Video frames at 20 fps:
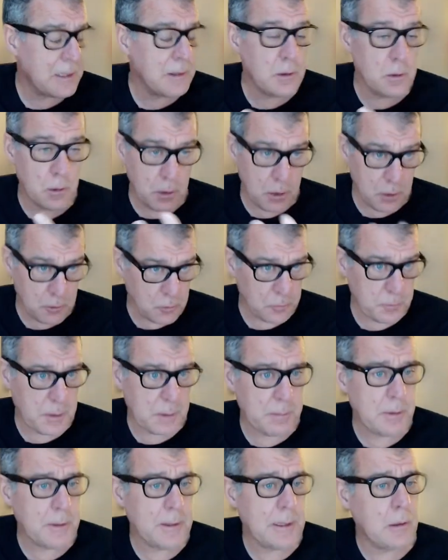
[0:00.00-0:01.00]
know a lot of
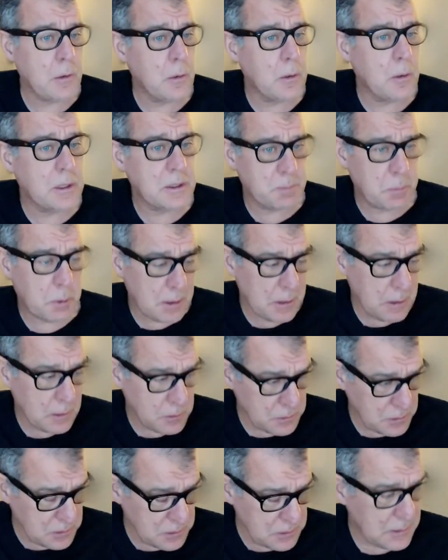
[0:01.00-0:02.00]
people now who have
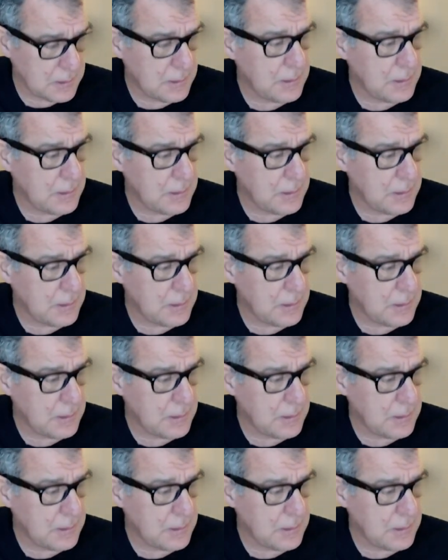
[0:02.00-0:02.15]
aspergillosis,